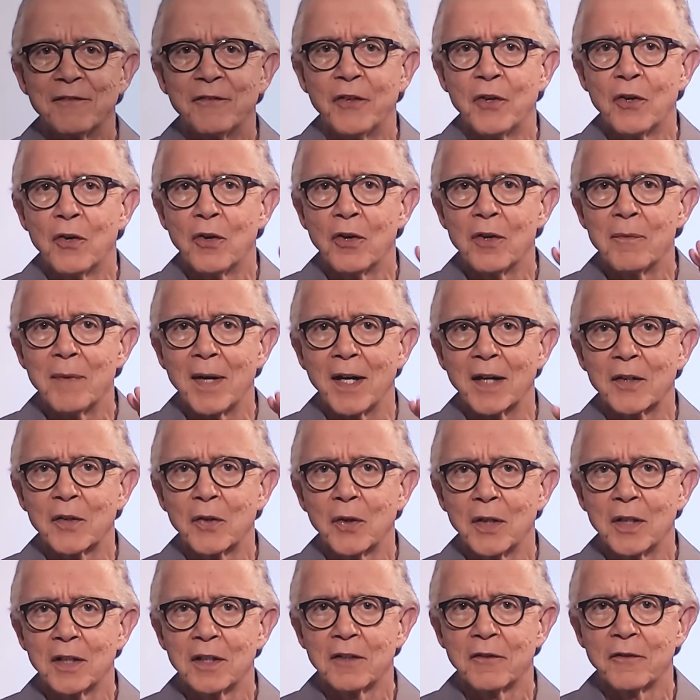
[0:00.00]
4 of my
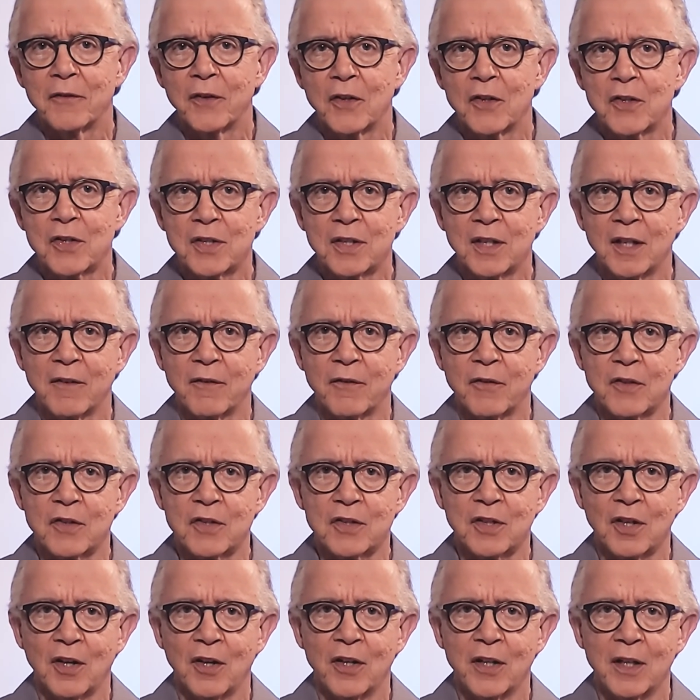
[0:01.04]
Critical First Step for
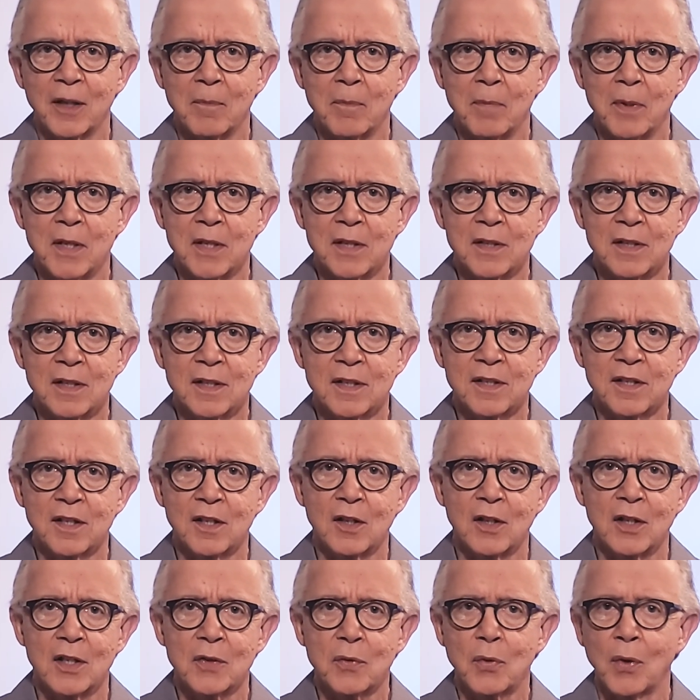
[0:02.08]
Starting a Business
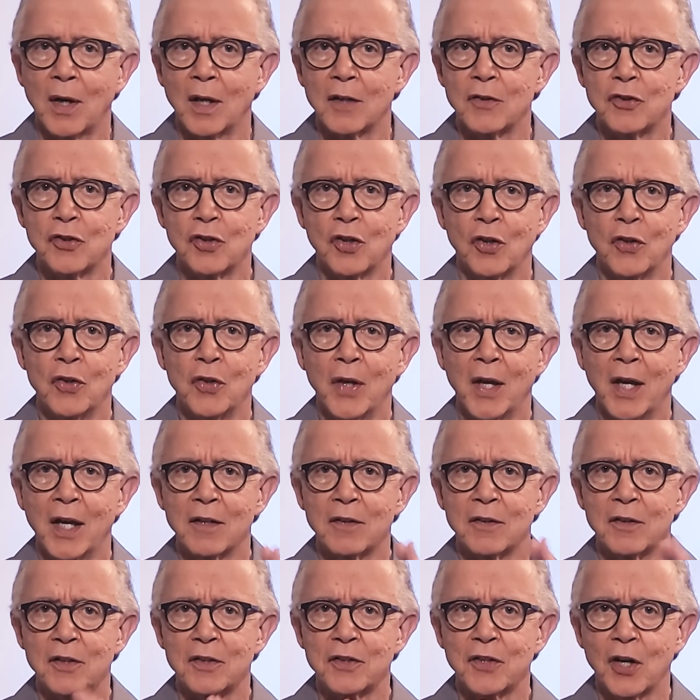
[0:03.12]
series, where I show you how
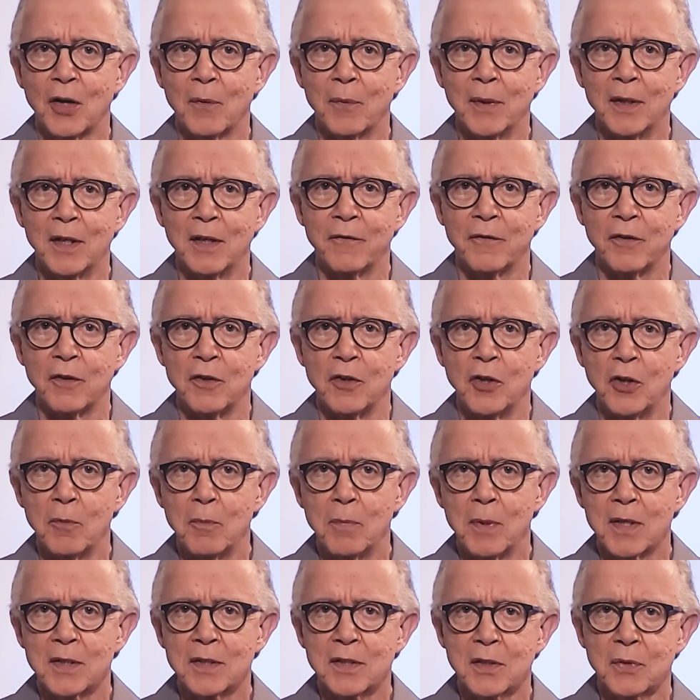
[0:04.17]
to determine if your new
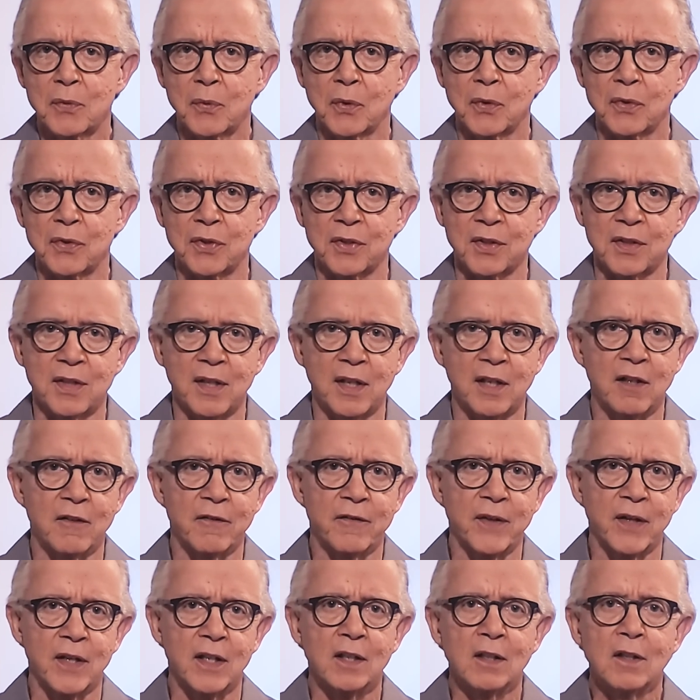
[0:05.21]
business will succeed or
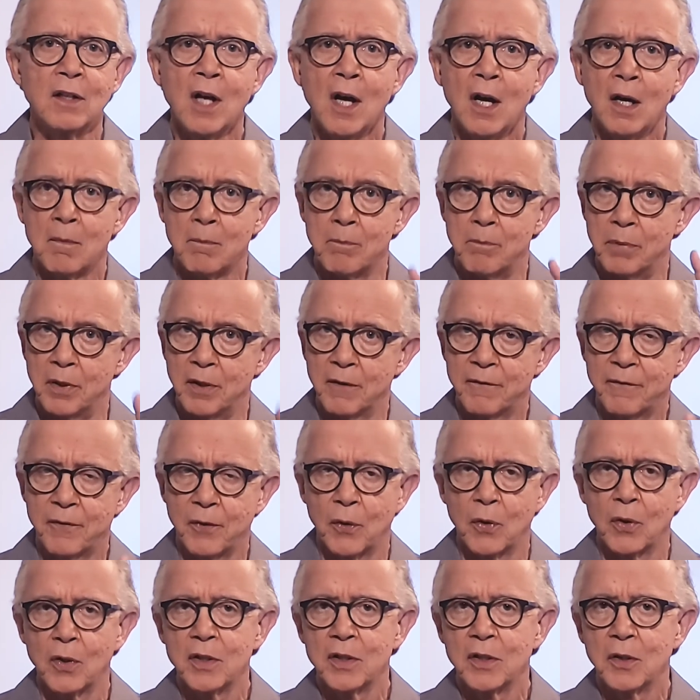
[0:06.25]
fail
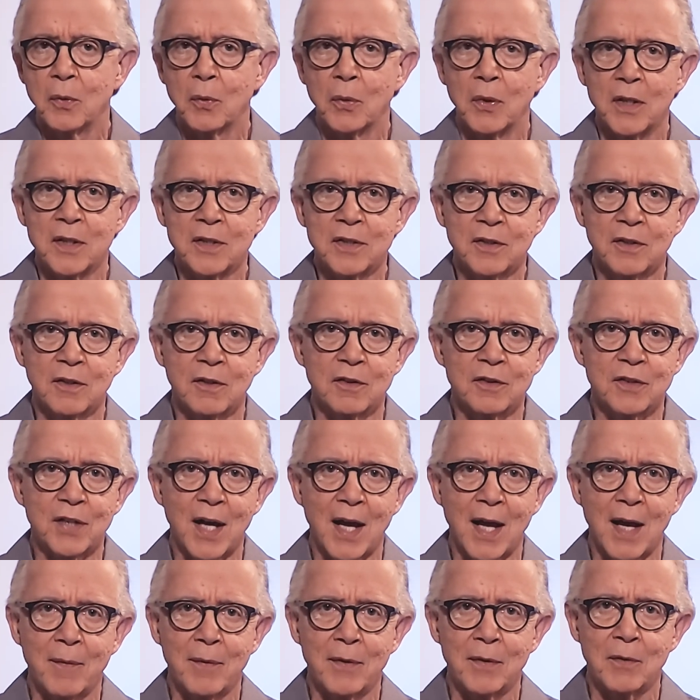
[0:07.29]
before you risk your
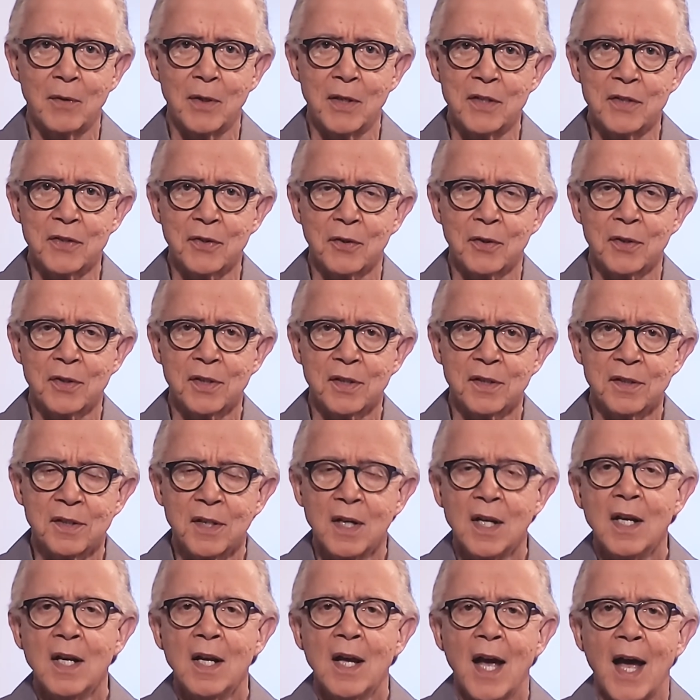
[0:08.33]
time and resources,
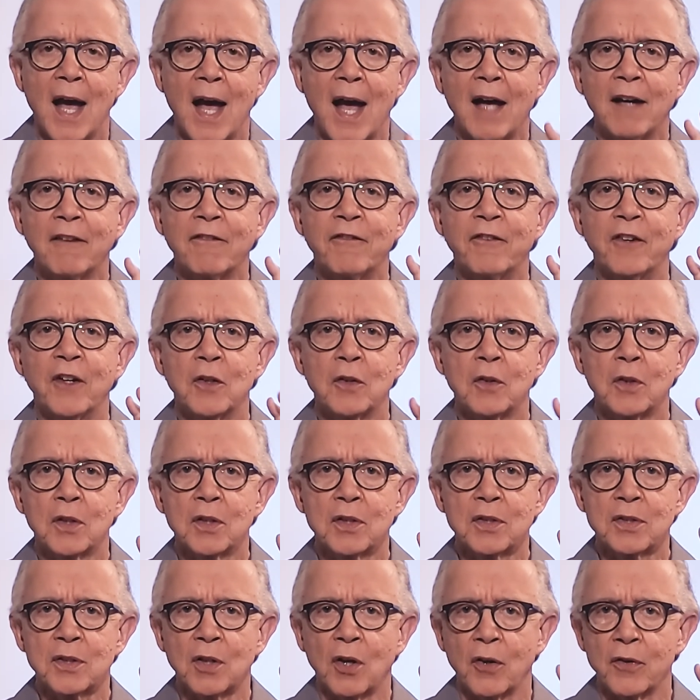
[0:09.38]
I
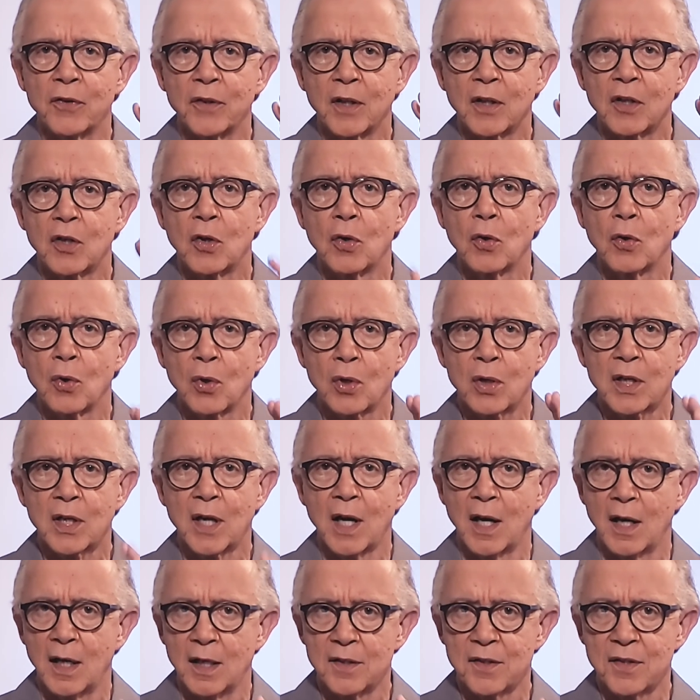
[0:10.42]
focused on the core
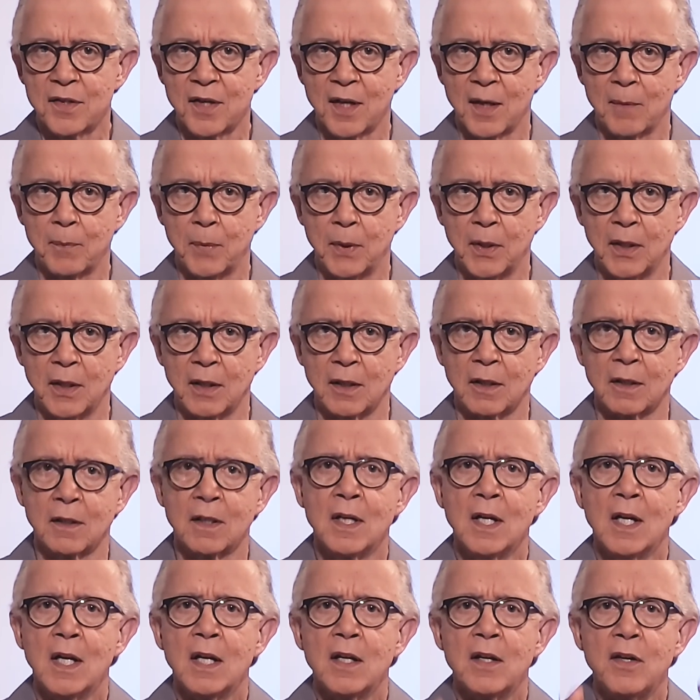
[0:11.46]
concept here:
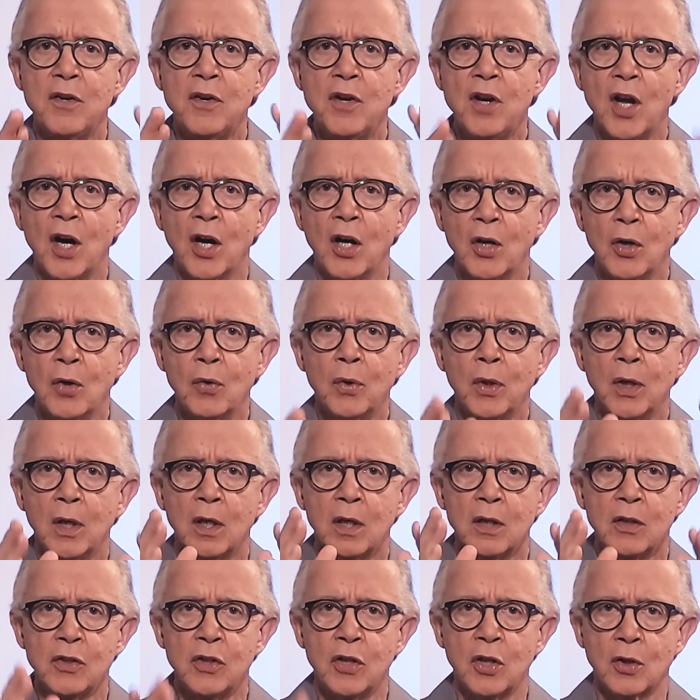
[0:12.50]
know
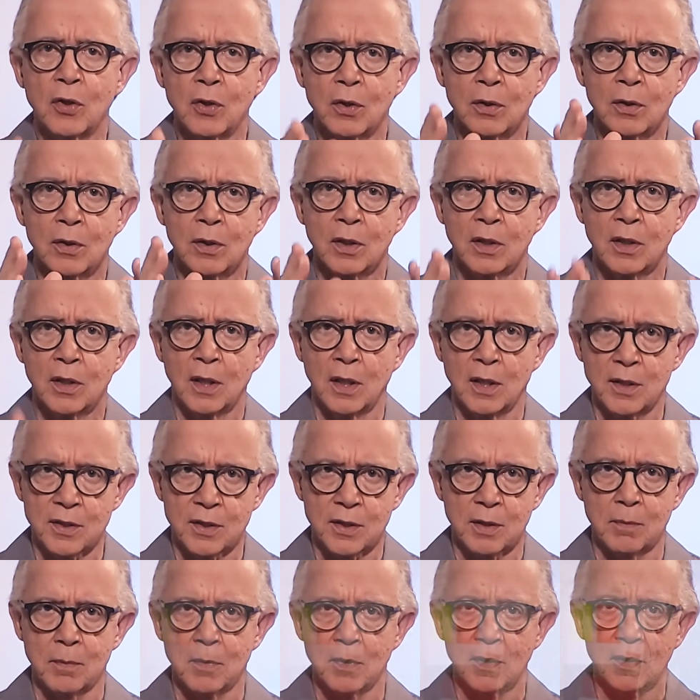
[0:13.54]
your
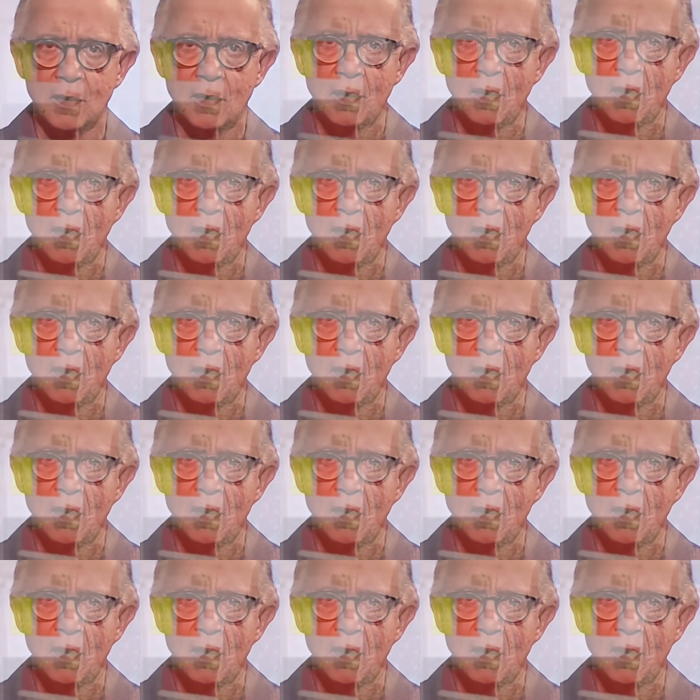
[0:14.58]
customer.